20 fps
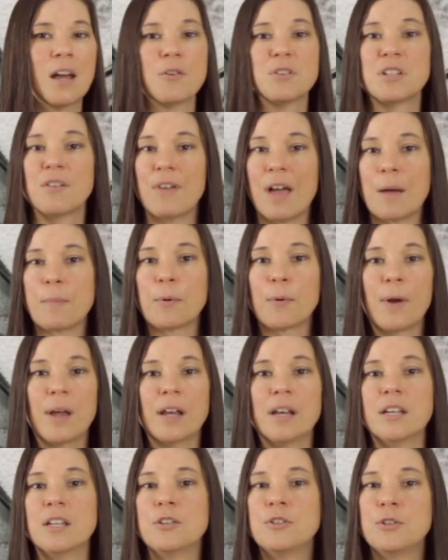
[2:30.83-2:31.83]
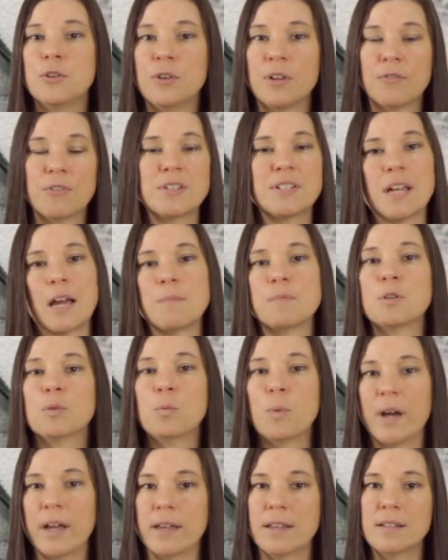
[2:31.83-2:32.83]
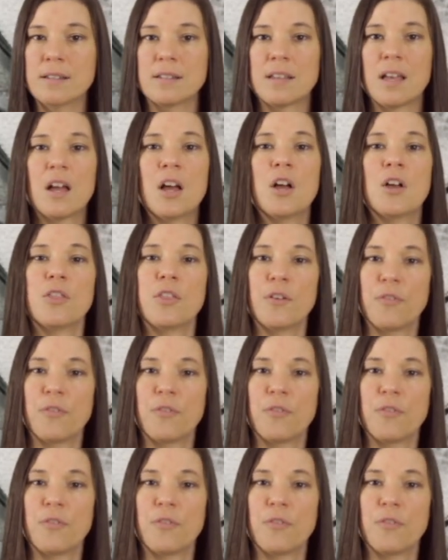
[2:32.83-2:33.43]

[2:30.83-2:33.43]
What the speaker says: Now, it's evaporated in two different types of ways.